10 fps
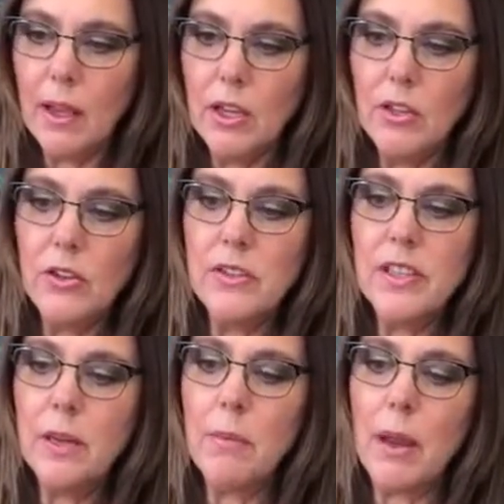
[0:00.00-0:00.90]

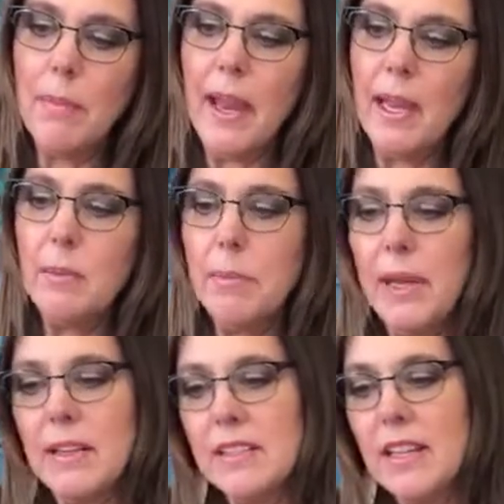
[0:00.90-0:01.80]
using my
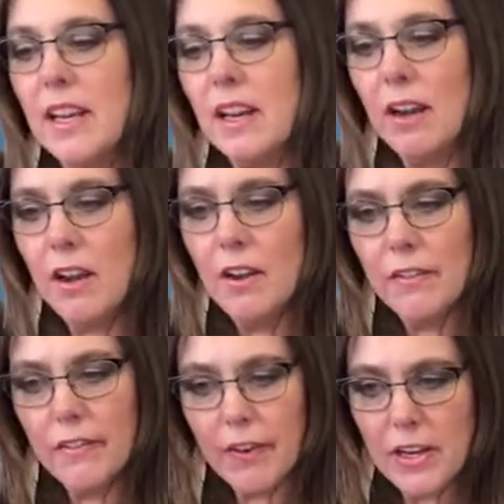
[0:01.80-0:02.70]
Paint Pixie
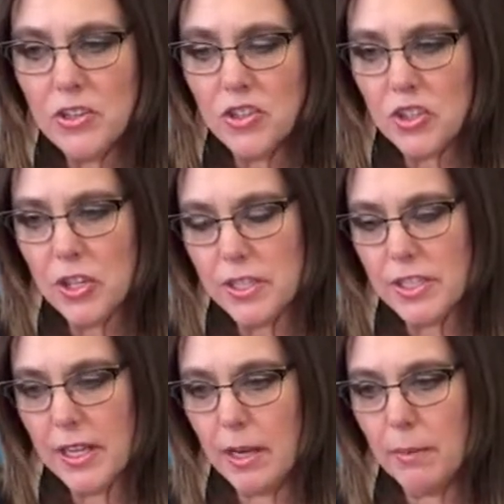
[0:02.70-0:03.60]
French
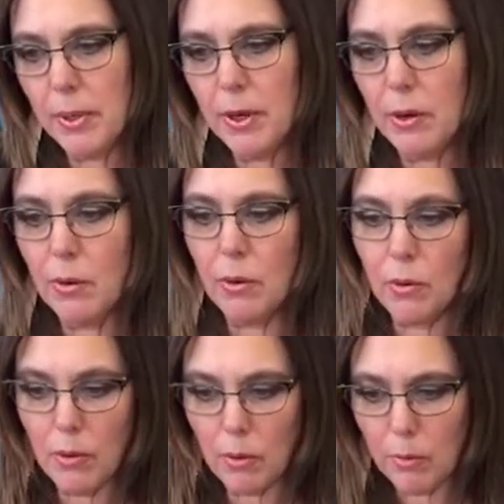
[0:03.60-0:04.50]
tip
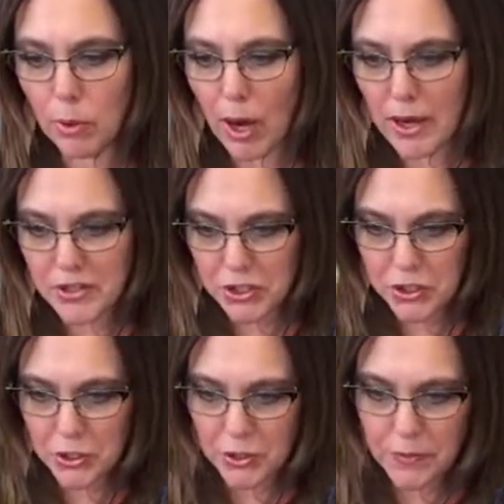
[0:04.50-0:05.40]
brush.